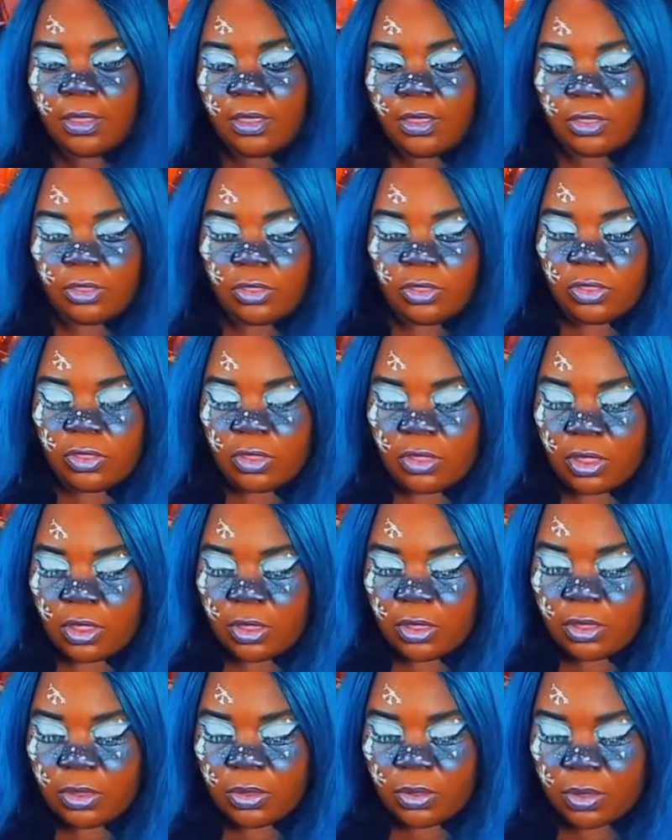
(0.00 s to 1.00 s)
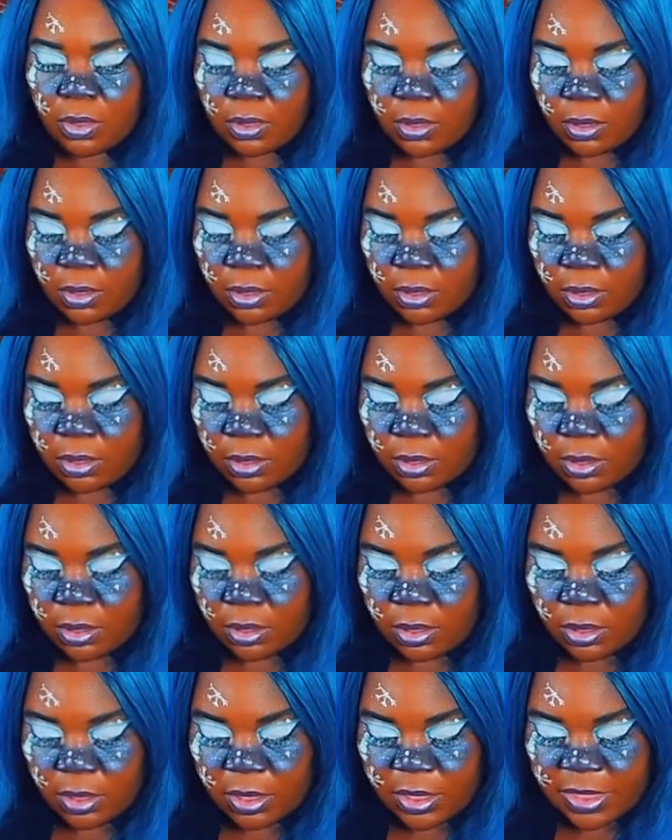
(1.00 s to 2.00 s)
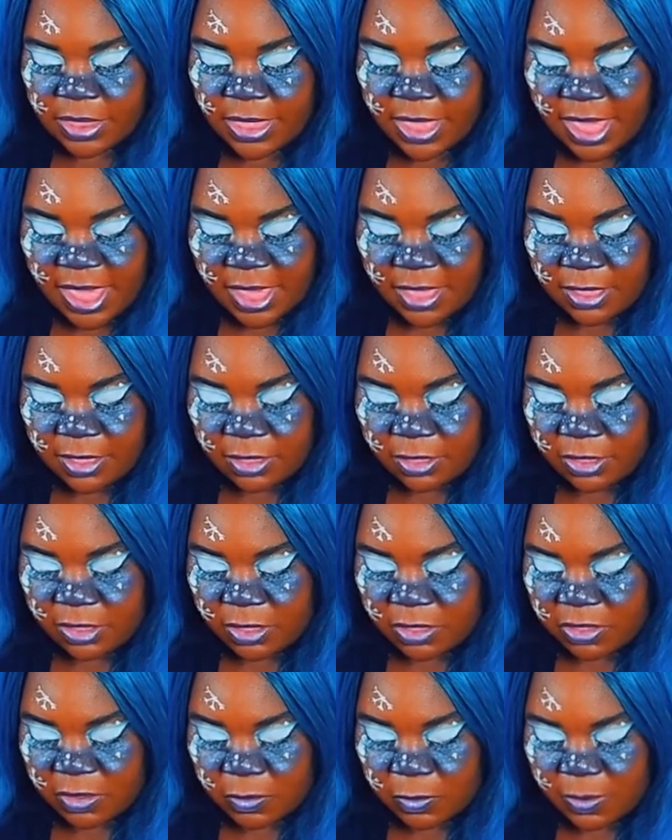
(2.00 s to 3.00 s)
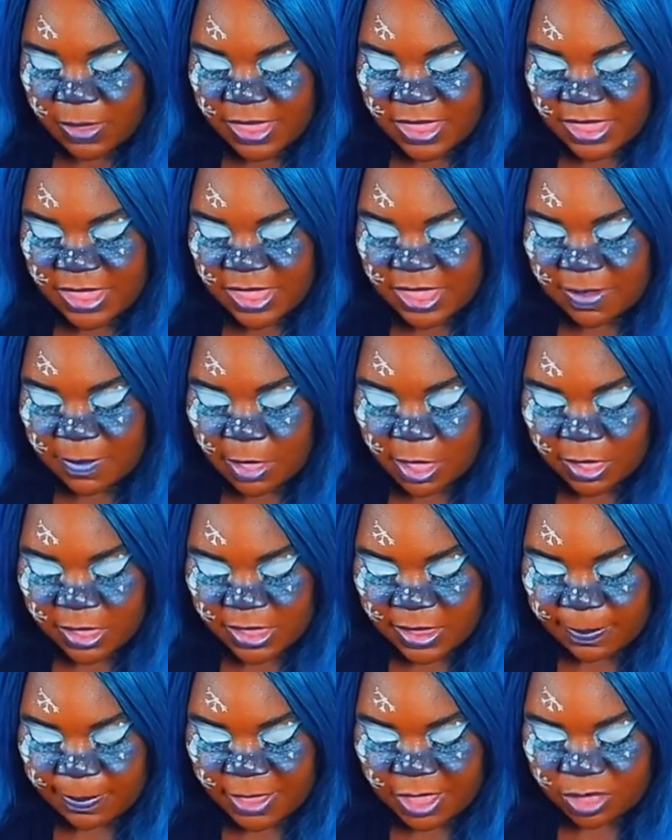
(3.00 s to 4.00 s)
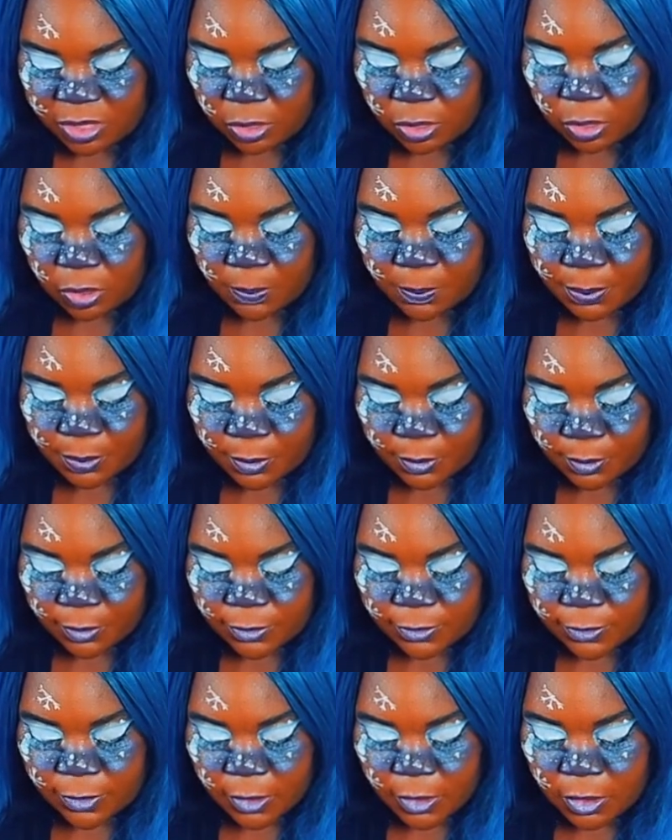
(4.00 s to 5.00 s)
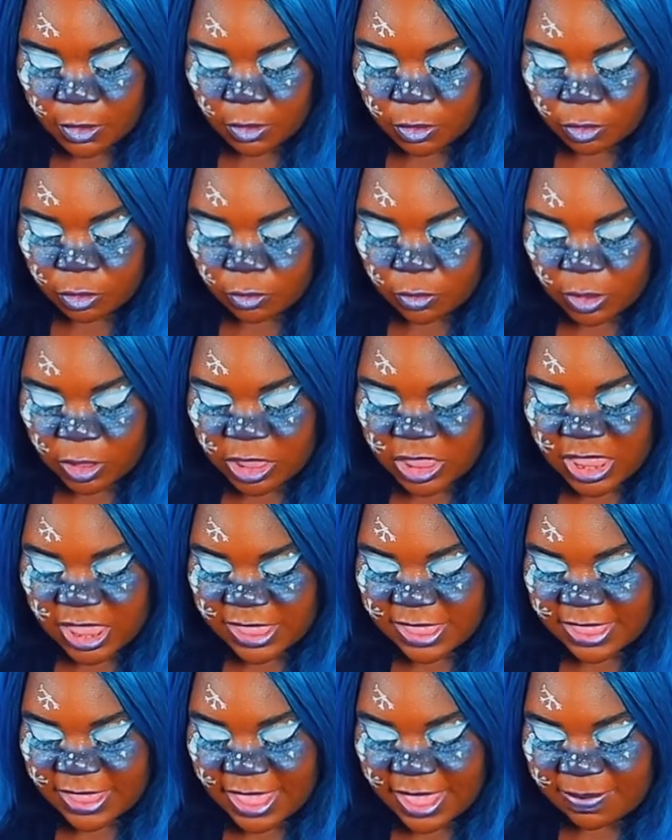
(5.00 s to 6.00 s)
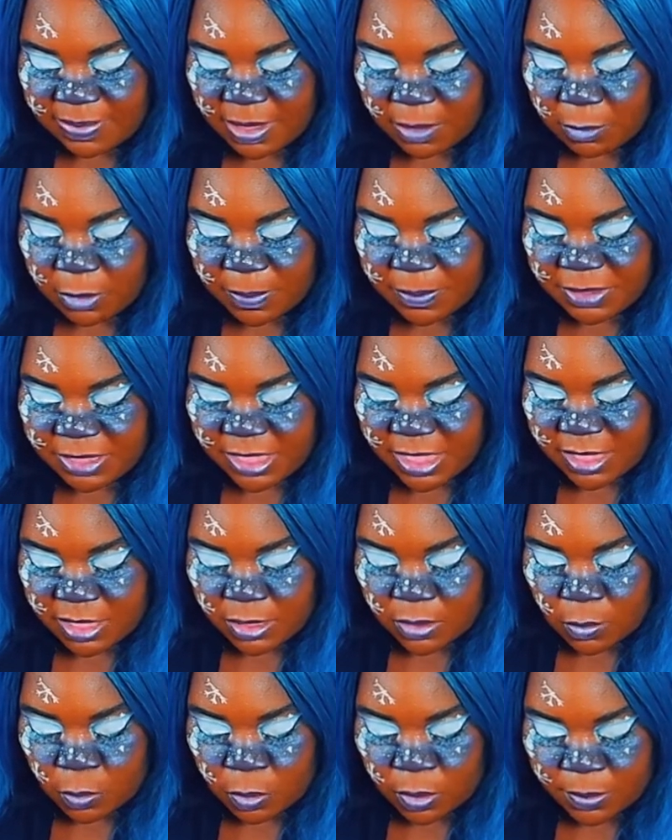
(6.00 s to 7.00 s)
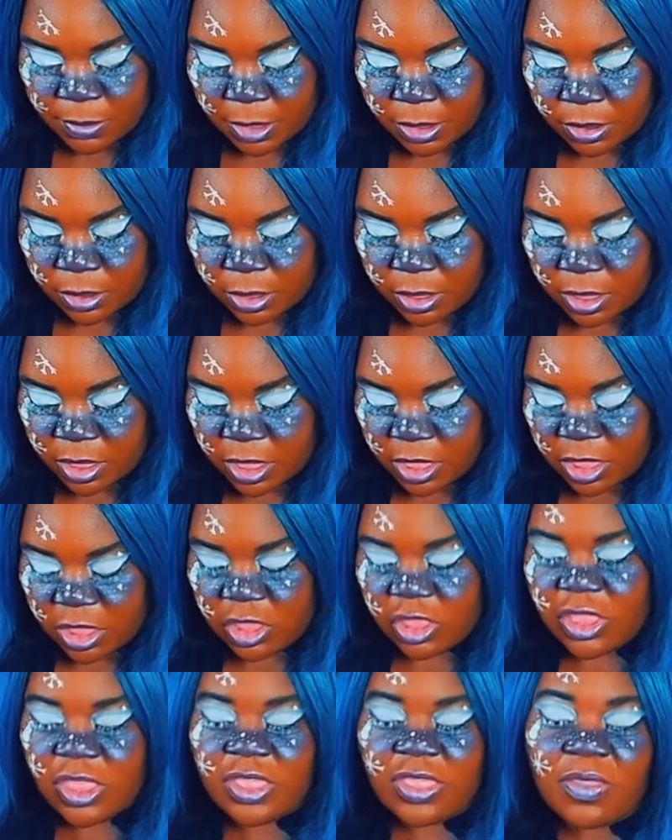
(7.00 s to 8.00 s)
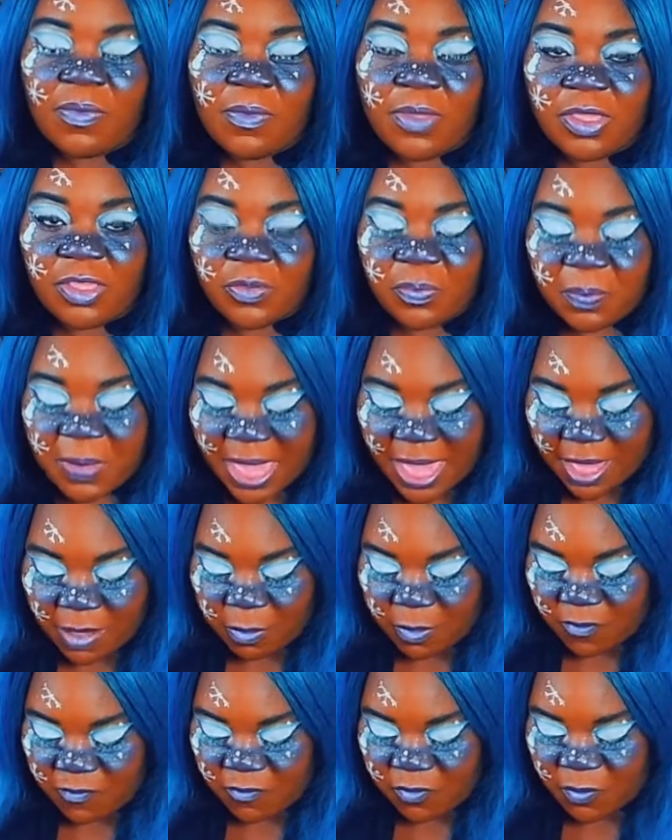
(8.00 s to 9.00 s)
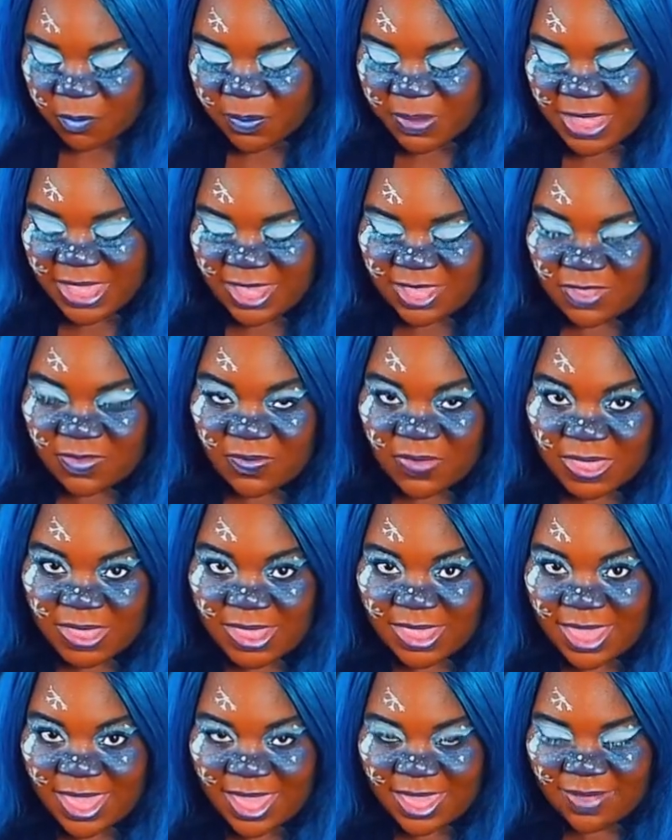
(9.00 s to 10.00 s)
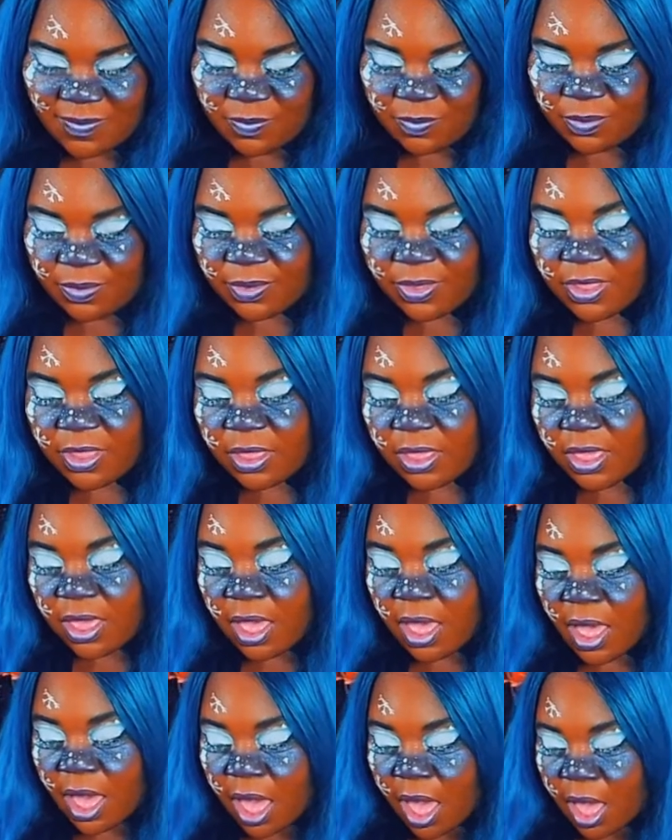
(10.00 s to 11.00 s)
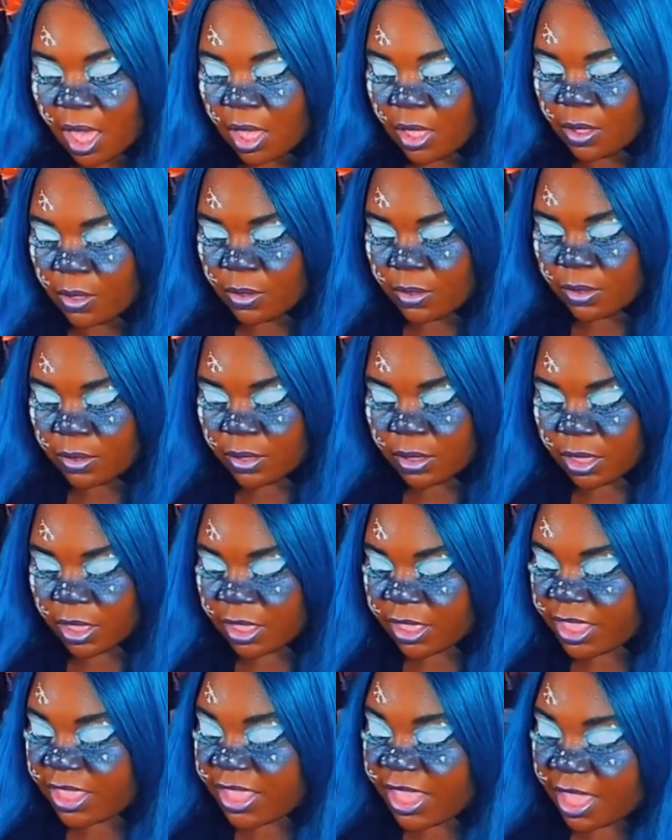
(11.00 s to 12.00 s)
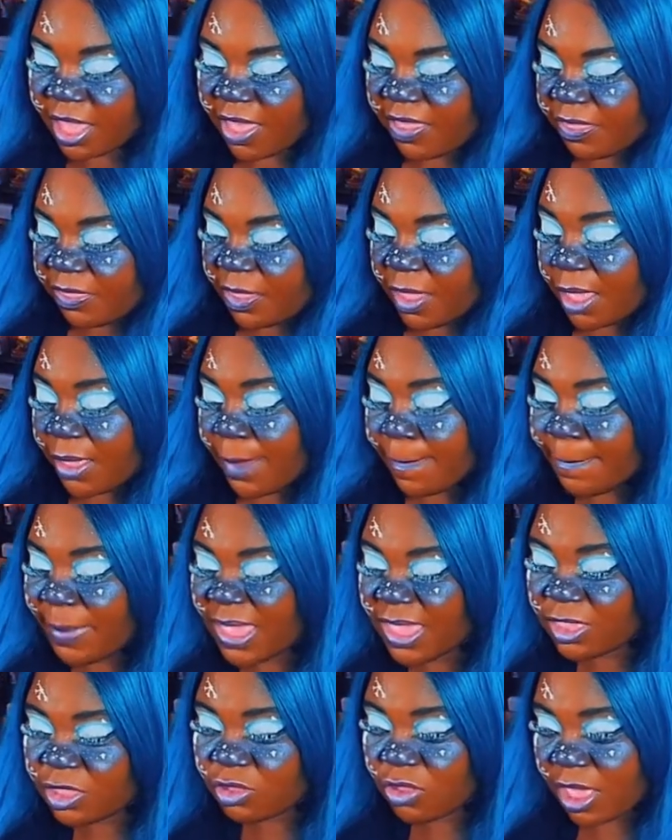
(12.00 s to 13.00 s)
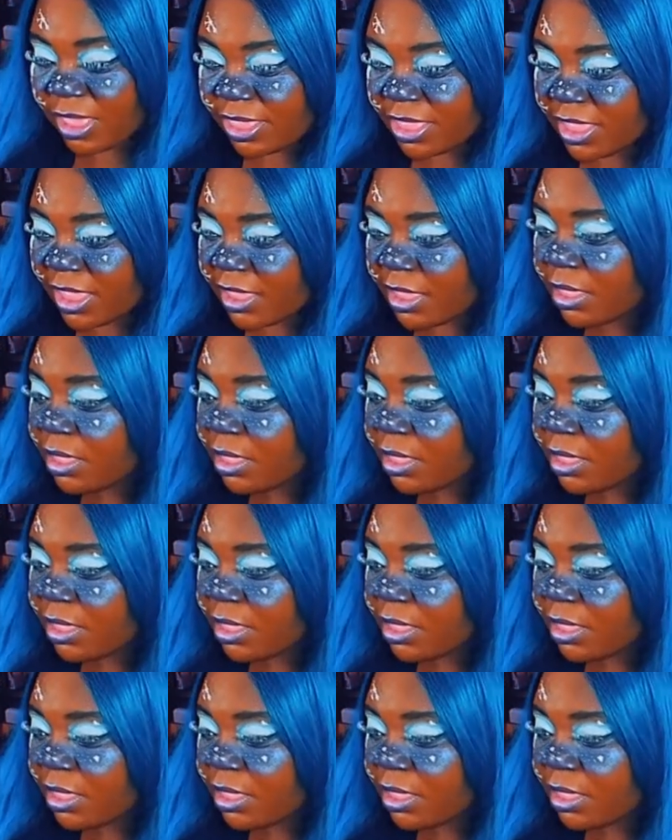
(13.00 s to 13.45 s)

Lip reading: So yeah, so the Queen is the only piece on the board during a chess game that represents a woman. She's the most powerful piece of the game. Oh, because I thought a bitch, I'd say.